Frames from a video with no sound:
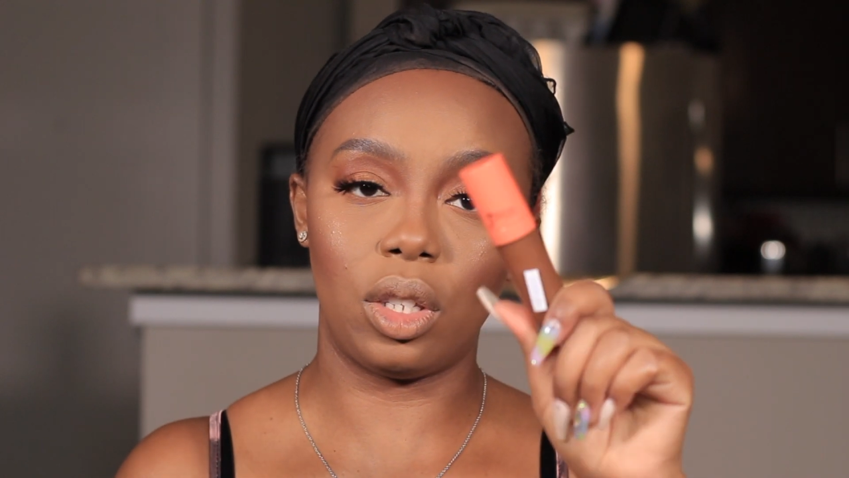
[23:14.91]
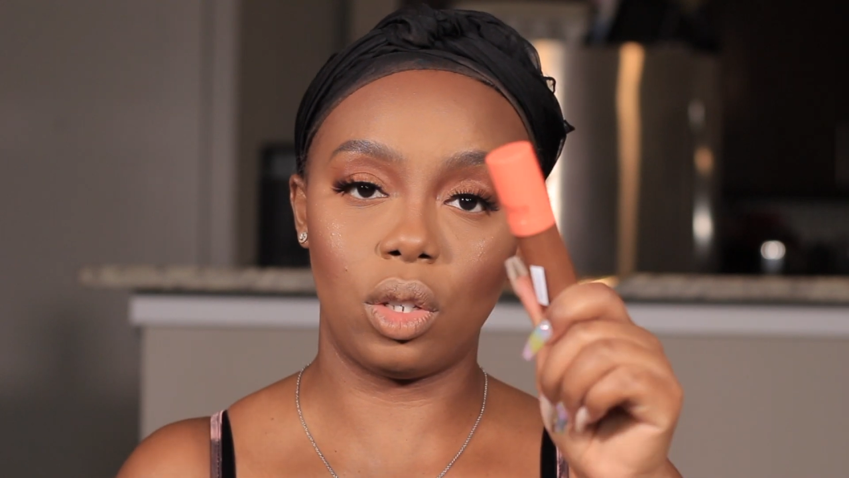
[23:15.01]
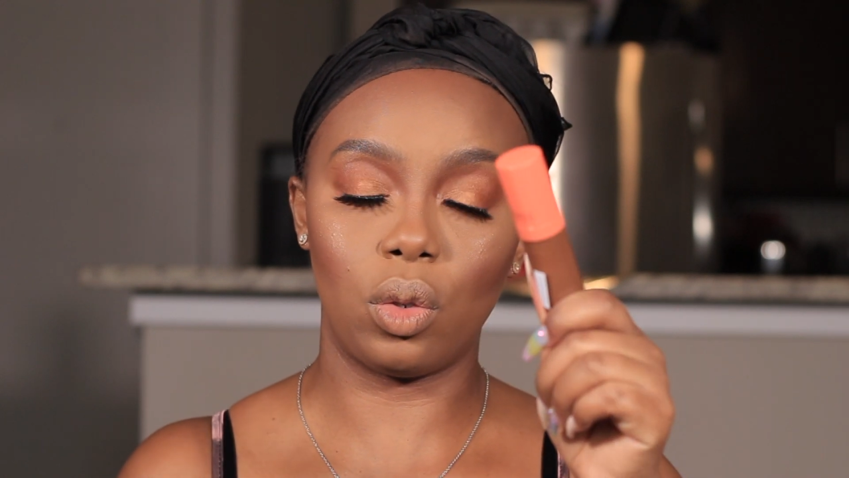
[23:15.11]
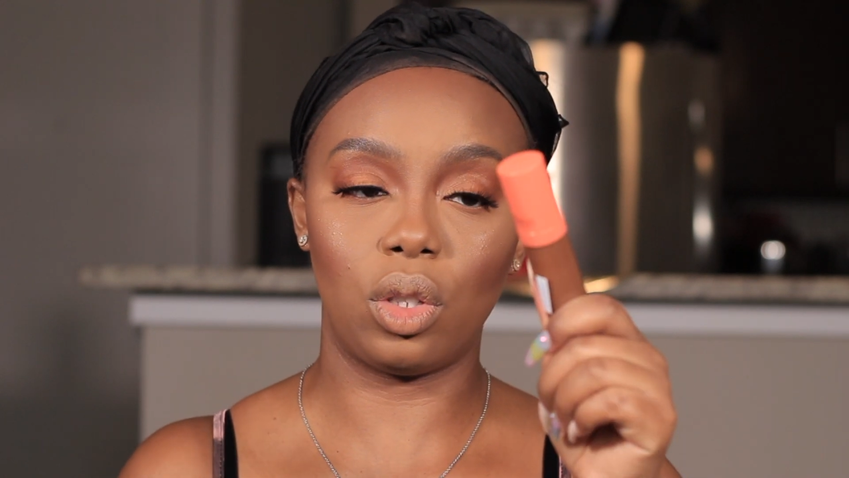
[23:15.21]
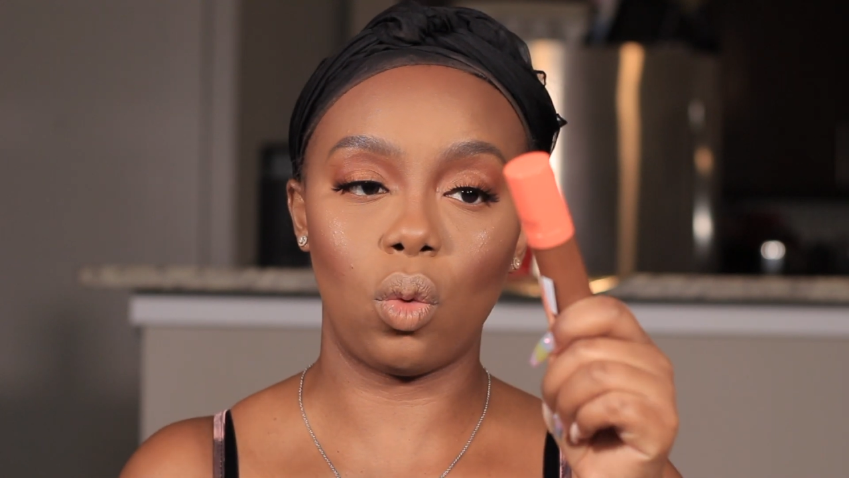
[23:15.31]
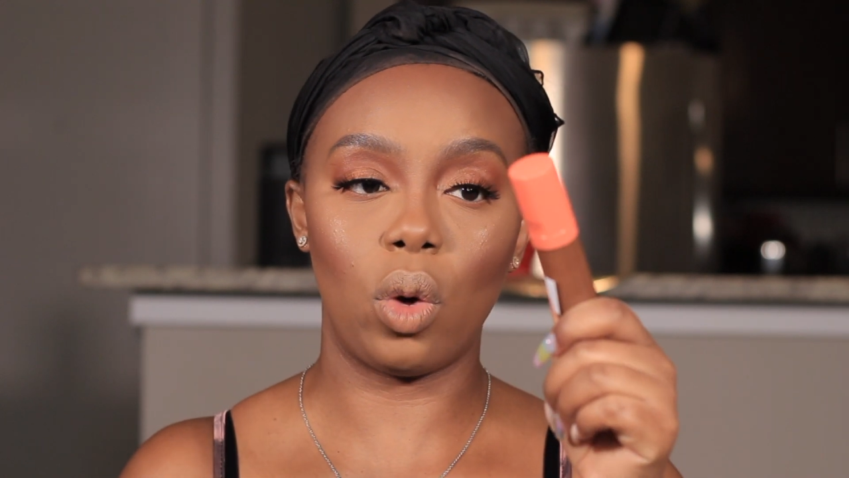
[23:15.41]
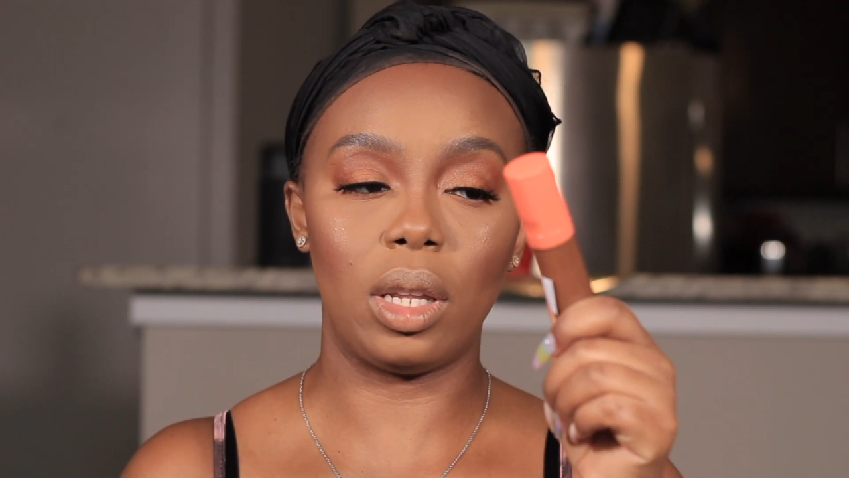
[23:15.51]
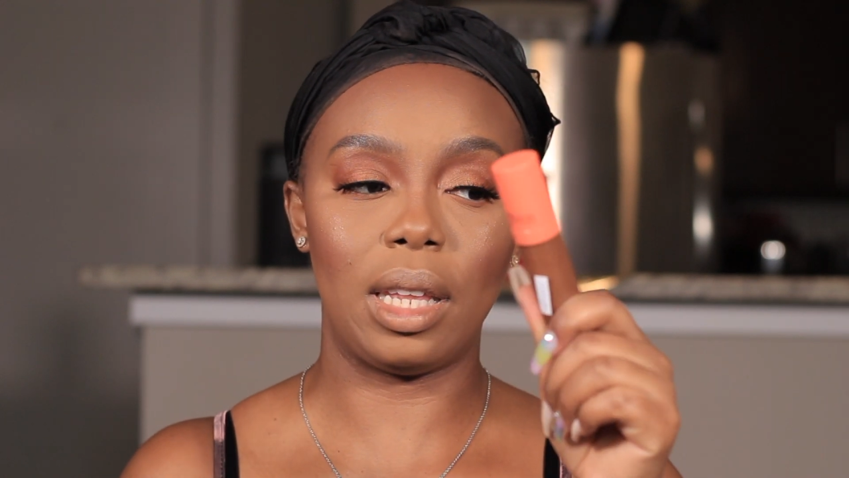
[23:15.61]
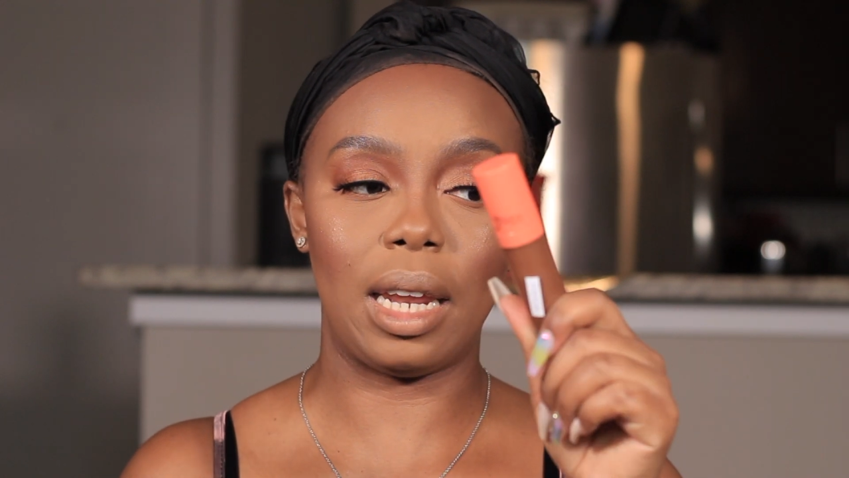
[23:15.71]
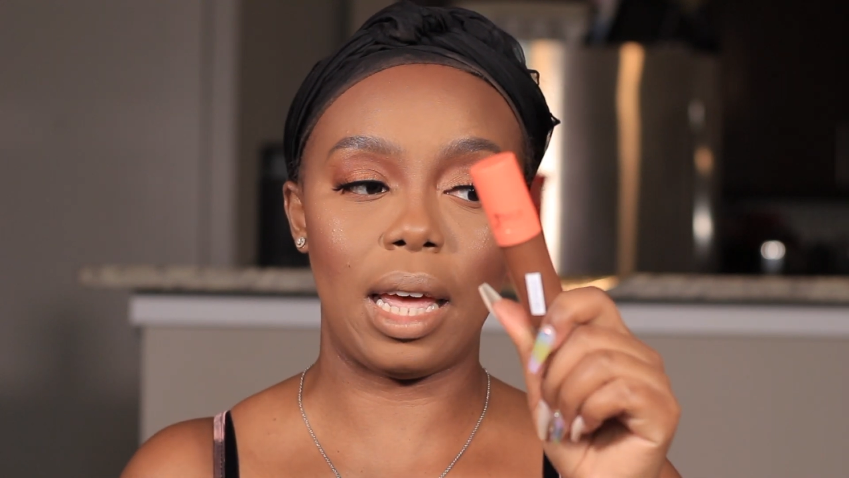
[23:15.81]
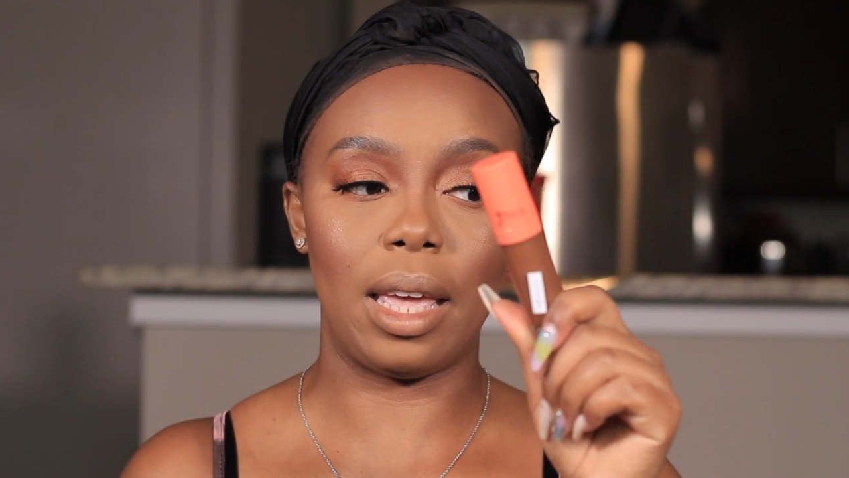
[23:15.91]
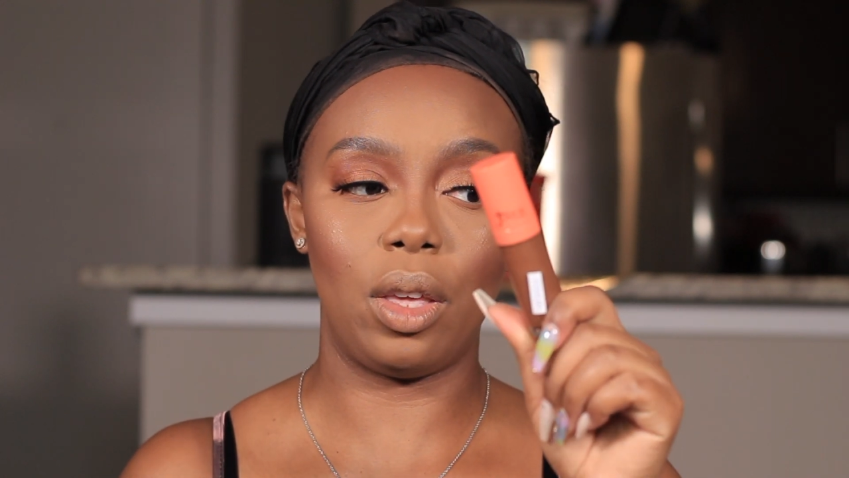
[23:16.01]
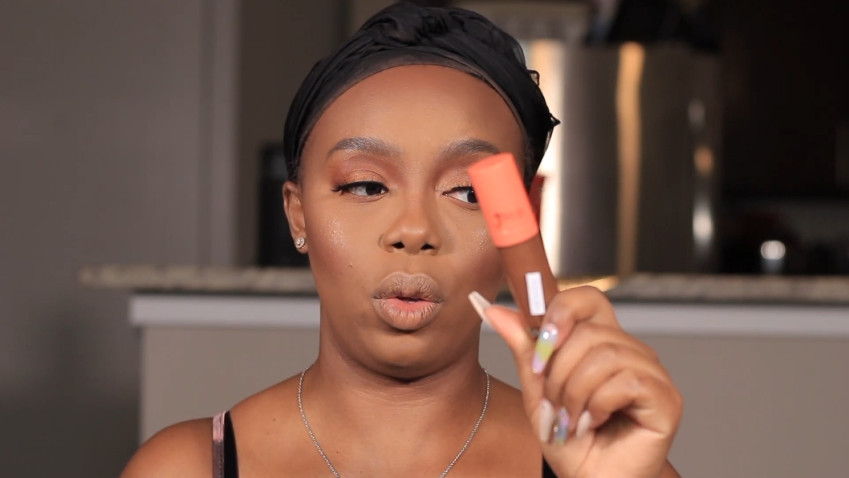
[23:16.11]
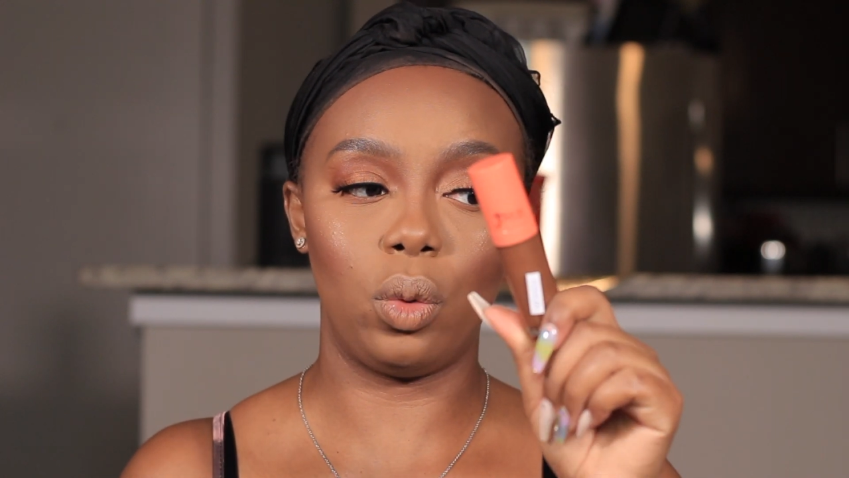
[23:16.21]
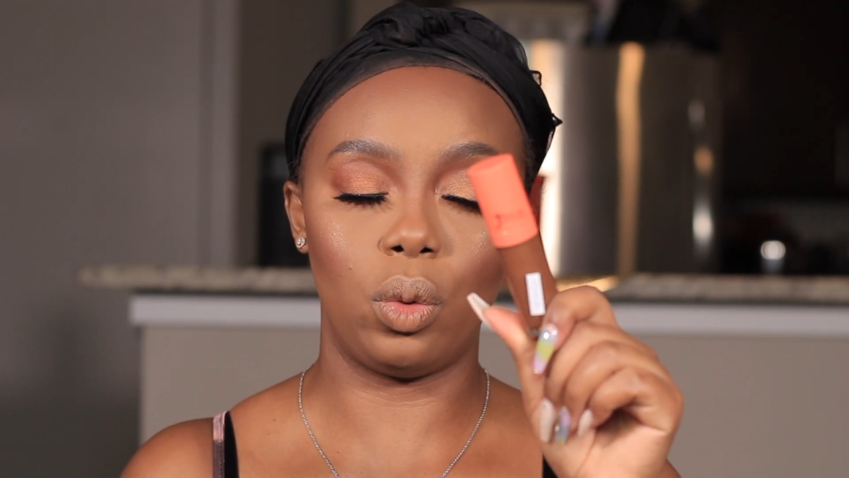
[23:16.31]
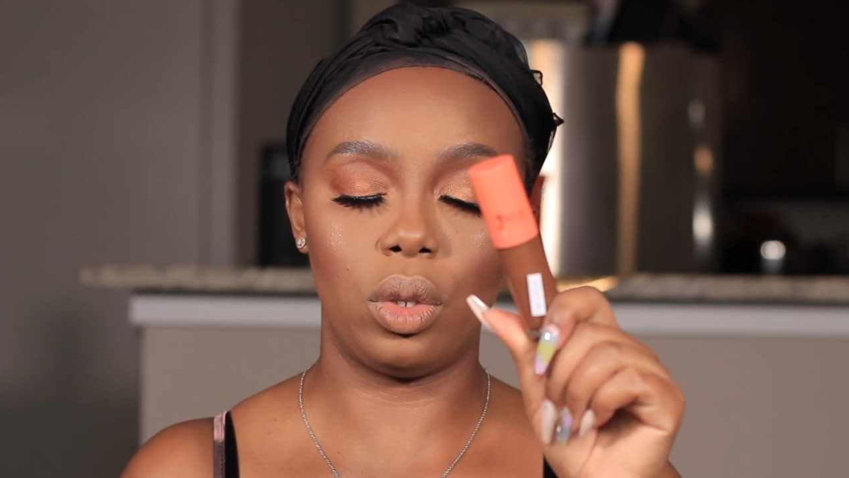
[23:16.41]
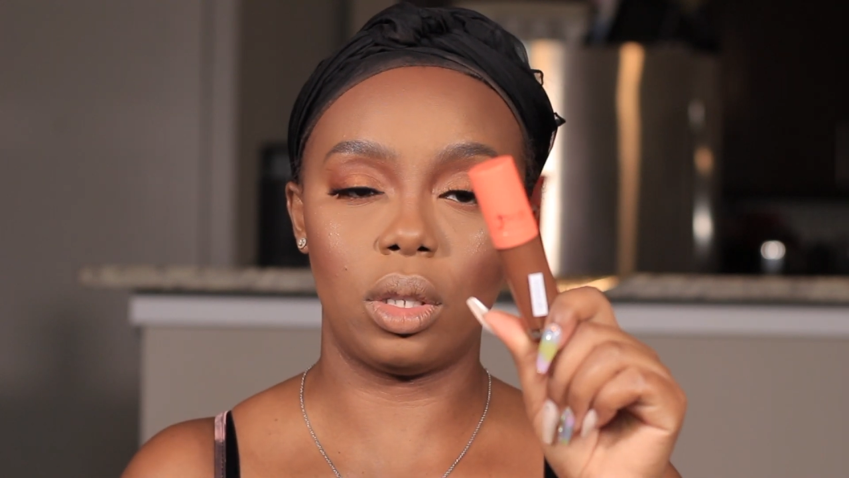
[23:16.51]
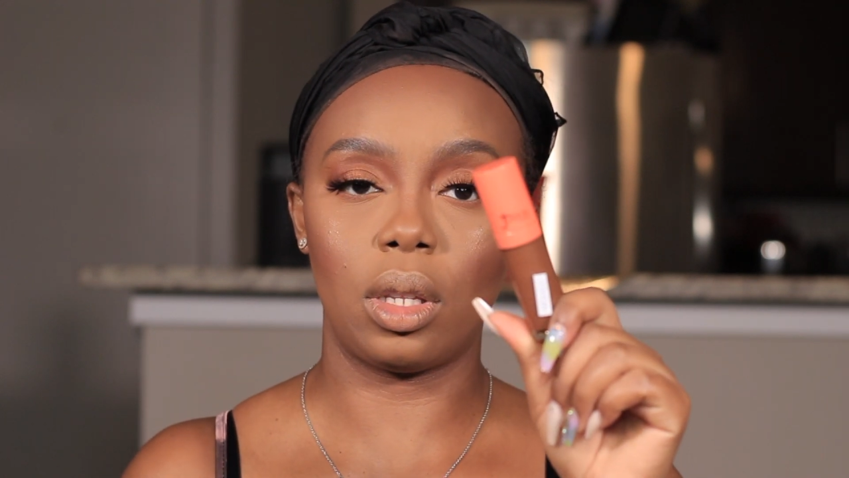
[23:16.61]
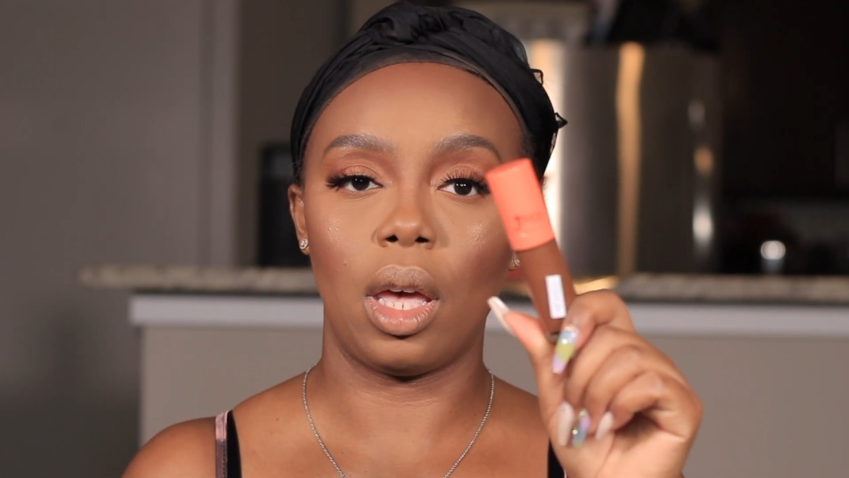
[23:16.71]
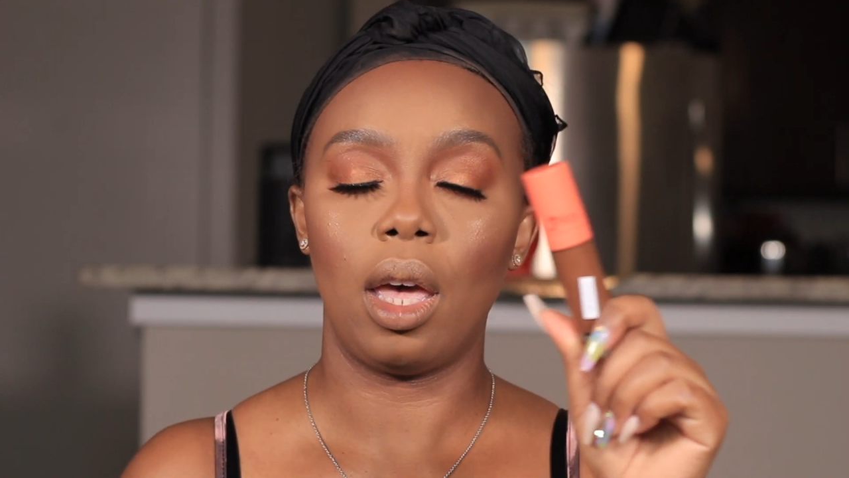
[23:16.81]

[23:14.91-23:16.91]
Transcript: This was the one that I used,